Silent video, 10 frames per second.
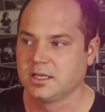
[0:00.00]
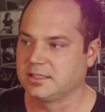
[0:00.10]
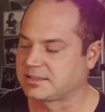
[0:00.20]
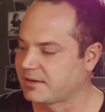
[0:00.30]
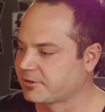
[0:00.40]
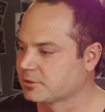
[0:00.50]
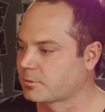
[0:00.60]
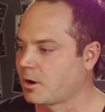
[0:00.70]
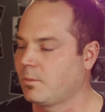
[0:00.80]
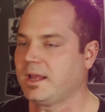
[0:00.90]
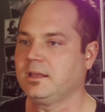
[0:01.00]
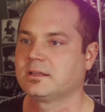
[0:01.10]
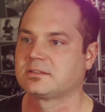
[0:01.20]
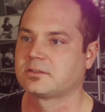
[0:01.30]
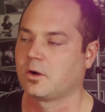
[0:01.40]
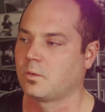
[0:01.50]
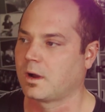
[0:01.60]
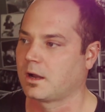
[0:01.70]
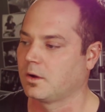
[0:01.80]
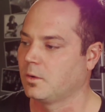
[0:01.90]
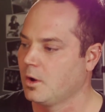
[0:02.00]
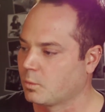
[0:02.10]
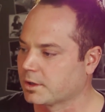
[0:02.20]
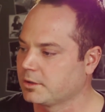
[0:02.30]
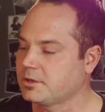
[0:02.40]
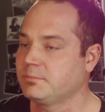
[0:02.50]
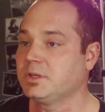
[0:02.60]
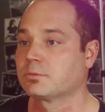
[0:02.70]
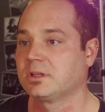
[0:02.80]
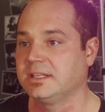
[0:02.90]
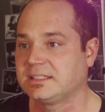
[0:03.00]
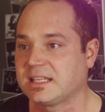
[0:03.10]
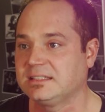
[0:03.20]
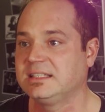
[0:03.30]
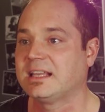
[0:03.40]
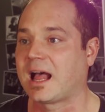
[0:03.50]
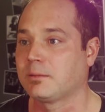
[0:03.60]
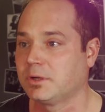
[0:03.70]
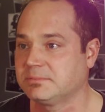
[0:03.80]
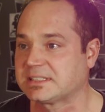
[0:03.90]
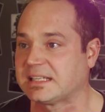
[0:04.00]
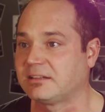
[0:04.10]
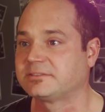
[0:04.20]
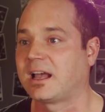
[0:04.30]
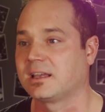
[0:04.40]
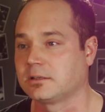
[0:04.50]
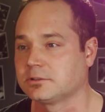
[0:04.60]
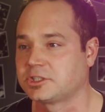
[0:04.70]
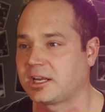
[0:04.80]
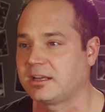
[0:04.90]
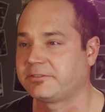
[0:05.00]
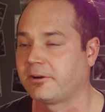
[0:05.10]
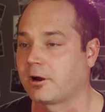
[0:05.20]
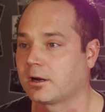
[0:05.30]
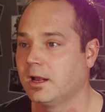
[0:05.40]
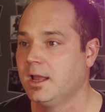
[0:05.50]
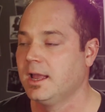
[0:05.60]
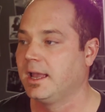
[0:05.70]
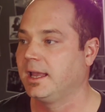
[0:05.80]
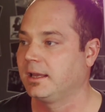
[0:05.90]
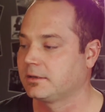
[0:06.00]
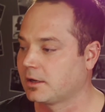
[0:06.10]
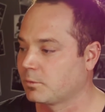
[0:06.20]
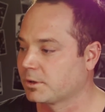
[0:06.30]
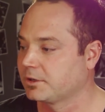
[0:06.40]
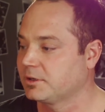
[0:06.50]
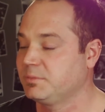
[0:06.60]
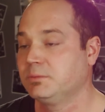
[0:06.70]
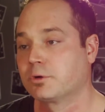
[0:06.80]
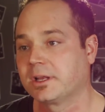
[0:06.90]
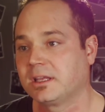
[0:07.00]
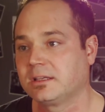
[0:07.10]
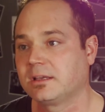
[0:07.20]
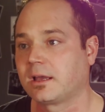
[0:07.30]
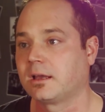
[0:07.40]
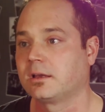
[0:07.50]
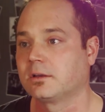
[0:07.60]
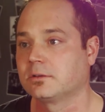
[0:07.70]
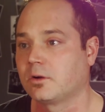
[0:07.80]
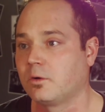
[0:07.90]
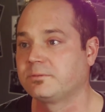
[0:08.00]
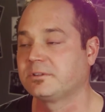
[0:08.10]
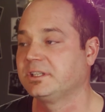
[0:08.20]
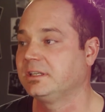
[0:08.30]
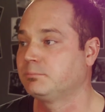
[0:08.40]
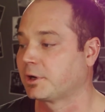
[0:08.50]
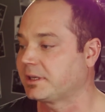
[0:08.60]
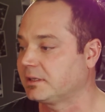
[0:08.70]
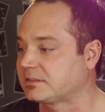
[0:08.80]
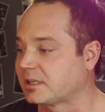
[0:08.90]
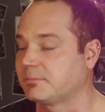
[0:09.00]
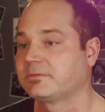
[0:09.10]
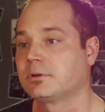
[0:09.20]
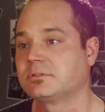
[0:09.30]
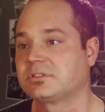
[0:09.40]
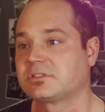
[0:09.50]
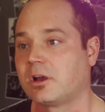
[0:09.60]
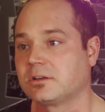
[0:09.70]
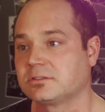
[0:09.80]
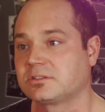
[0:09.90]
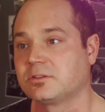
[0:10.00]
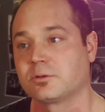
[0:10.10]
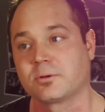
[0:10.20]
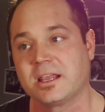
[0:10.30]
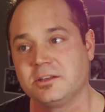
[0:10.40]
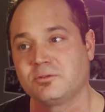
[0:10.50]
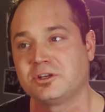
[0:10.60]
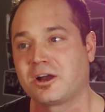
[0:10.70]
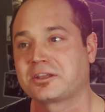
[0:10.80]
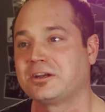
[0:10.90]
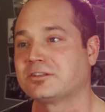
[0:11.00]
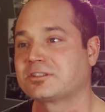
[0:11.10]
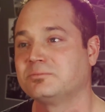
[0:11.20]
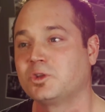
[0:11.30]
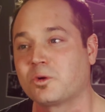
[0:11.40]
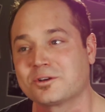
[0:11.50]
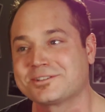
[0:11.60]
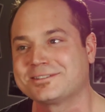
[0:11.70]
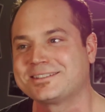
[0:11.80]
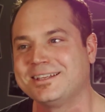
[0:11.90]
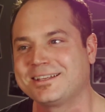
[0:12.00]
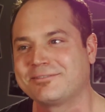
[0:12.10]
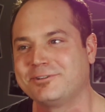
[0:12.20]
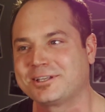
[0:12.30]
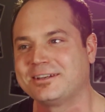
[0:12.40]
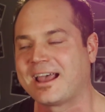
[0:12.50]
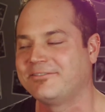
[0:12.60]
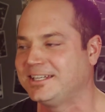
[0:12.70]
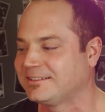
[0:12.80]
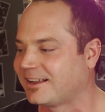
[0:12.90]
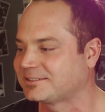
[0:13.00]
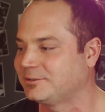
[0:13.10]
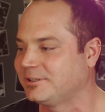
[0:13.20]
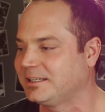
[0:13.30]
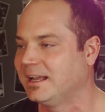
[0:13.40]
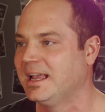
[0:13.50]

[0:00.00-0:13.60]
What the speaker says: it's ever growing. And so we're going to be releasing the album self-titled JFR, and we're going to be hopefully bringing some of those songs to the radio, knocking on some doors and seeing if we can have any luck to it.